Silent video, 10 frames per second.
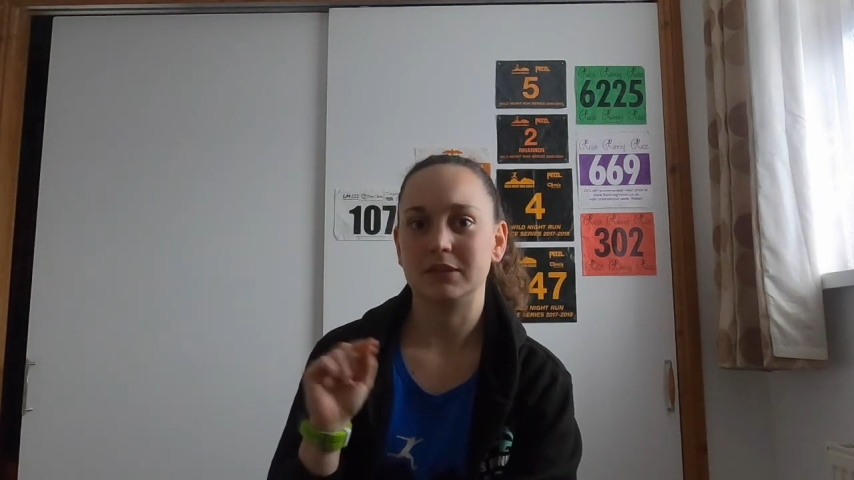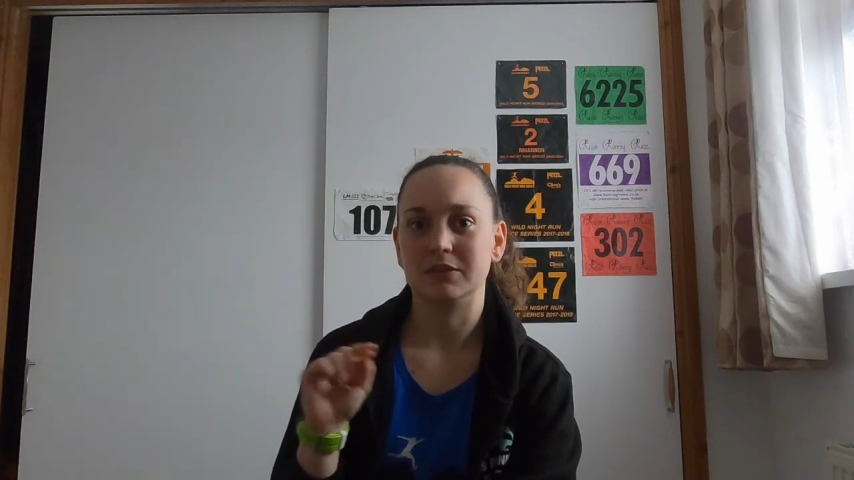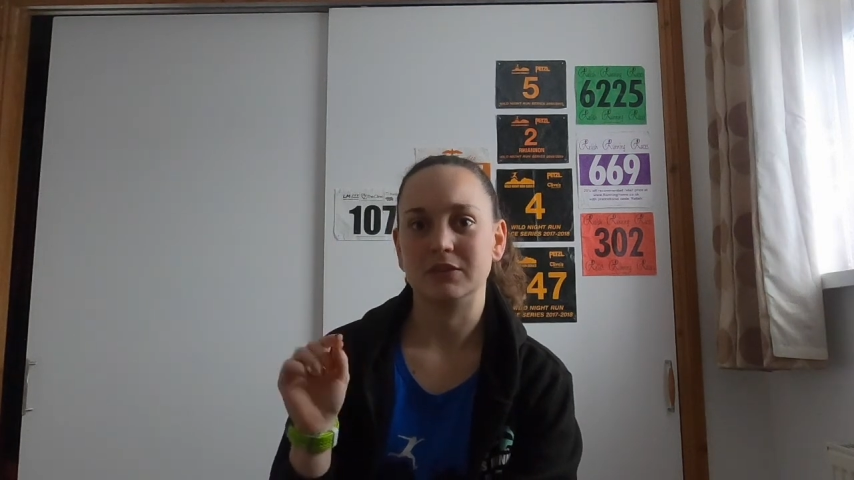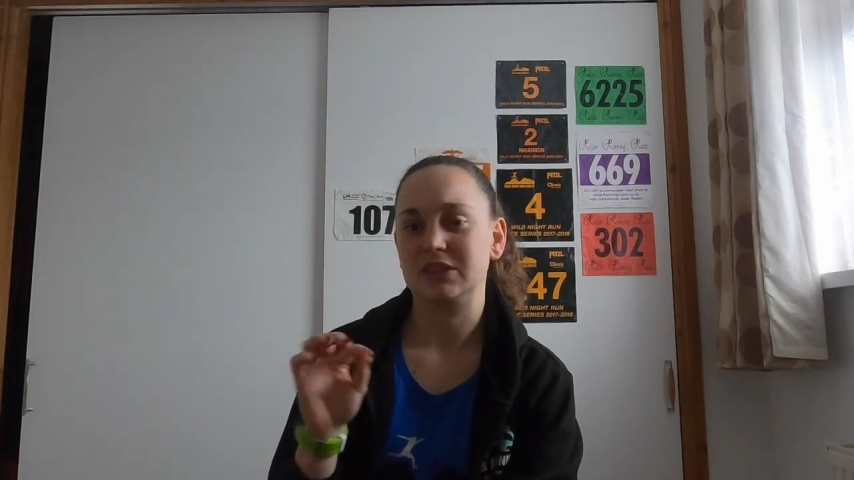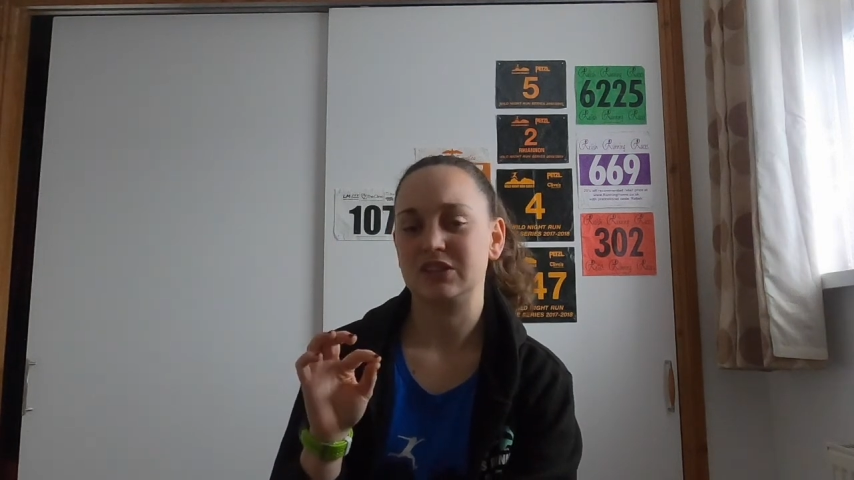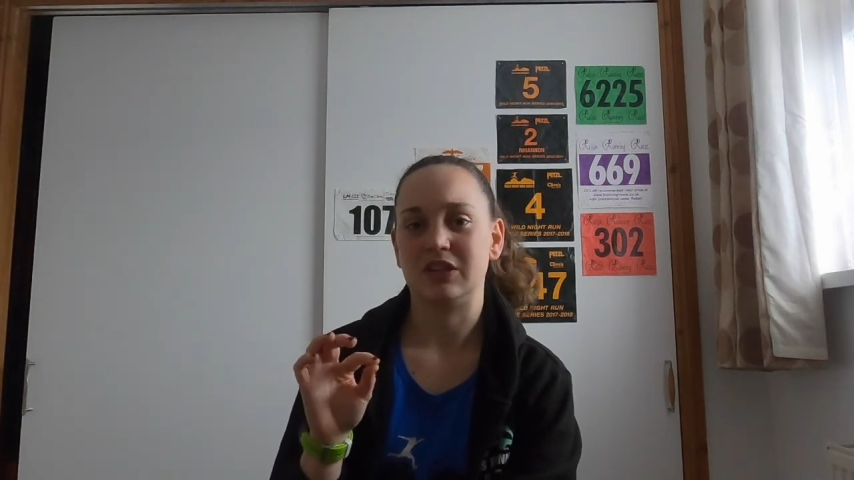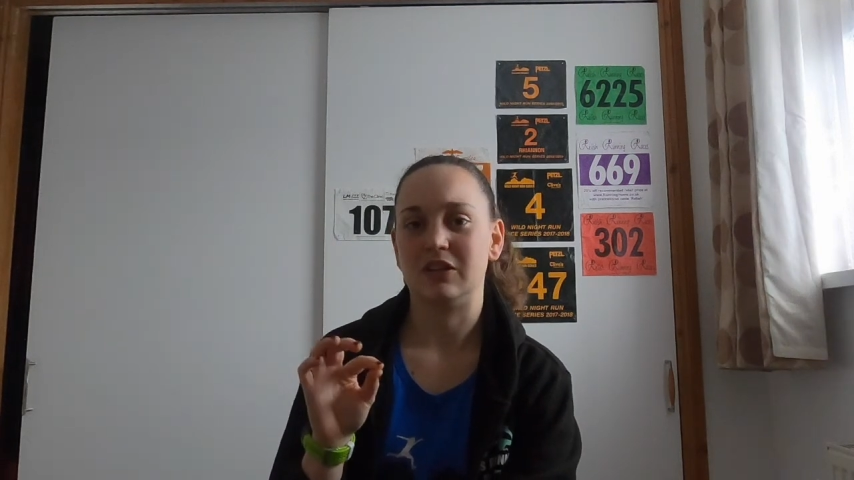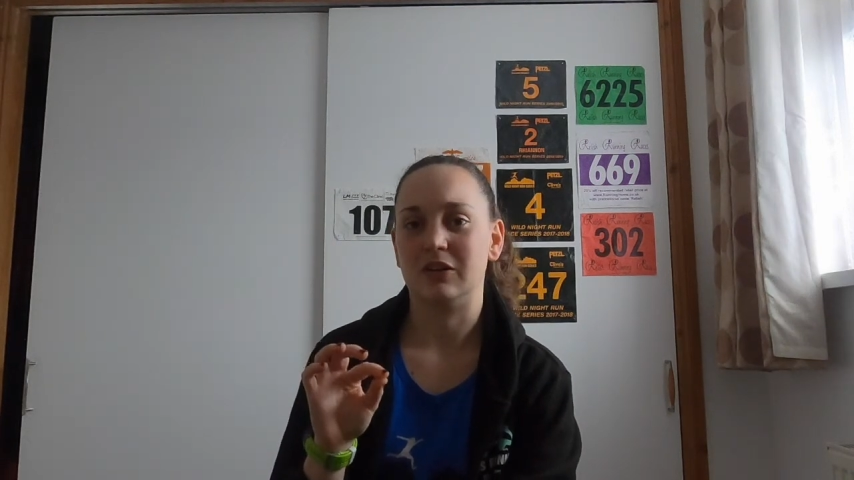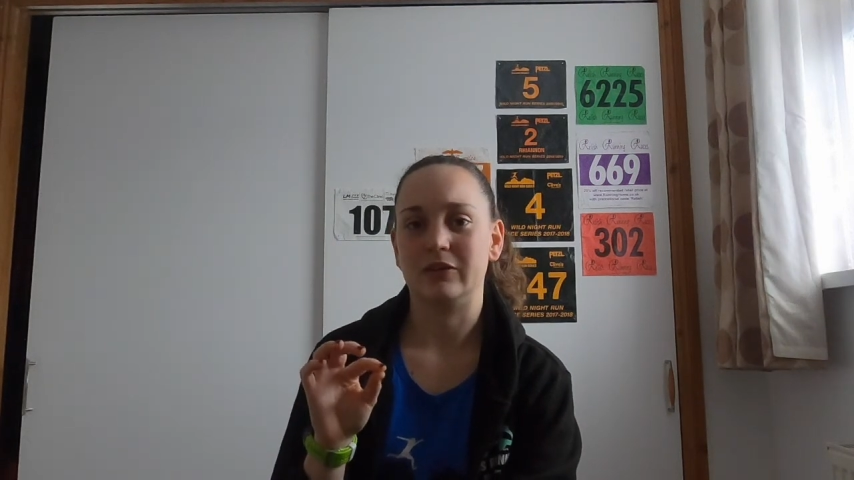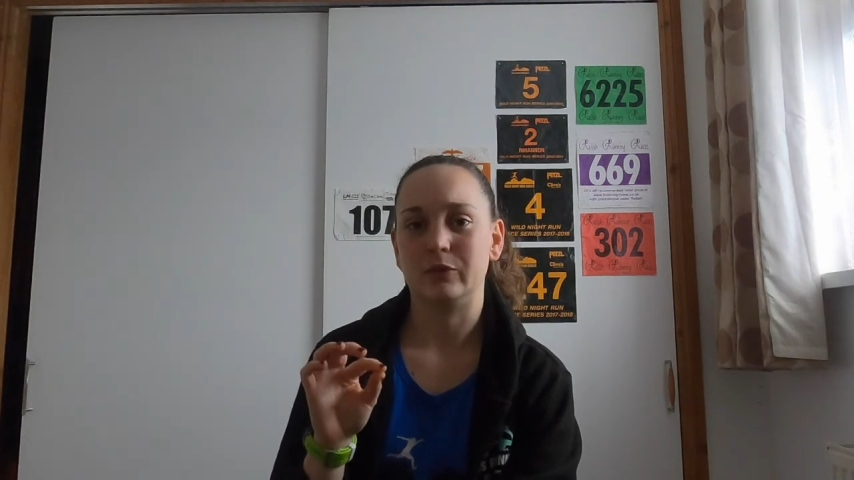to
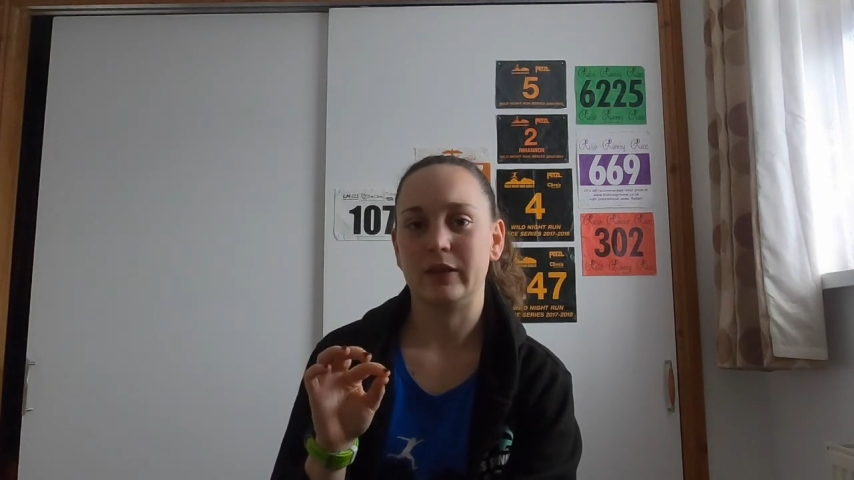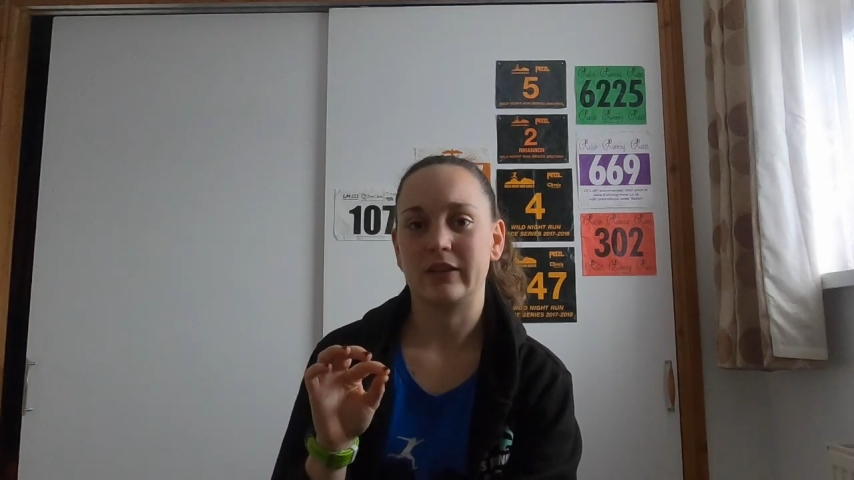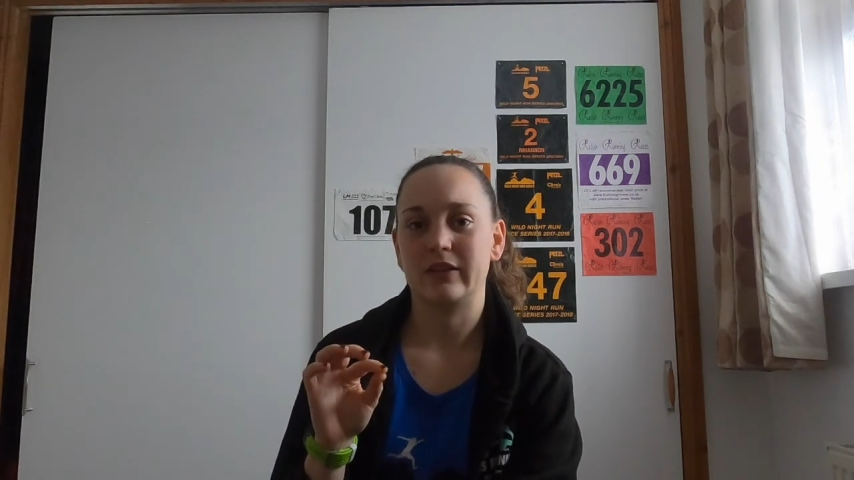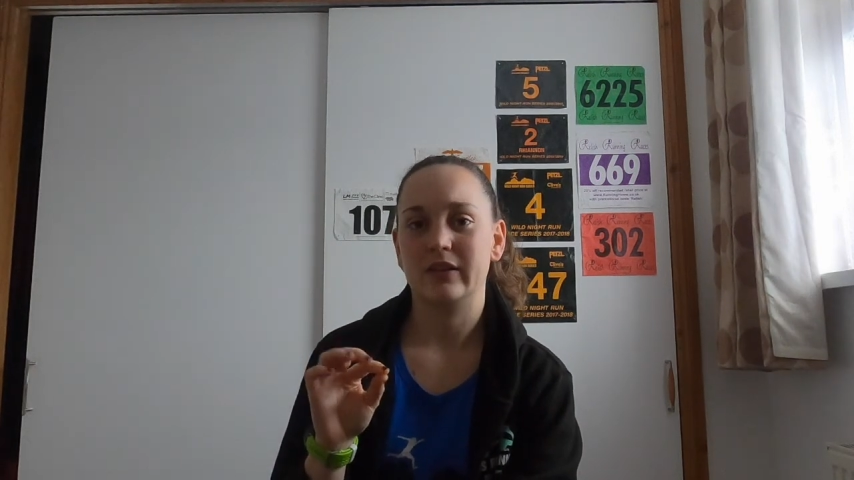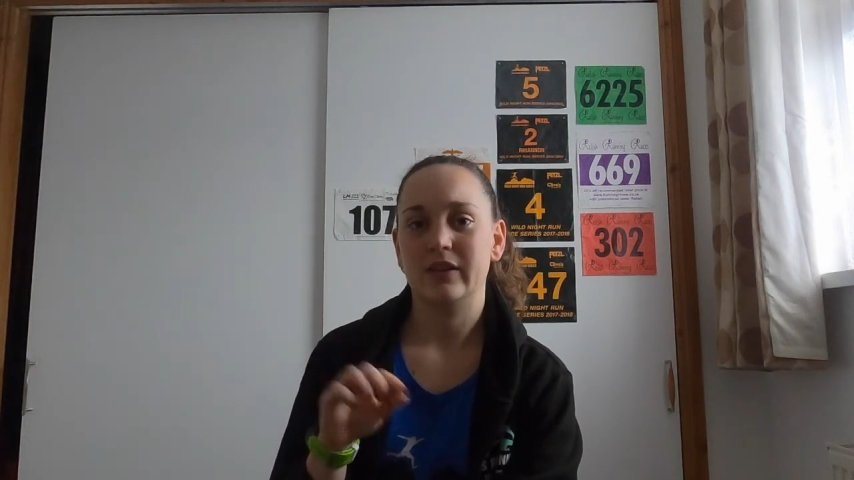start off with.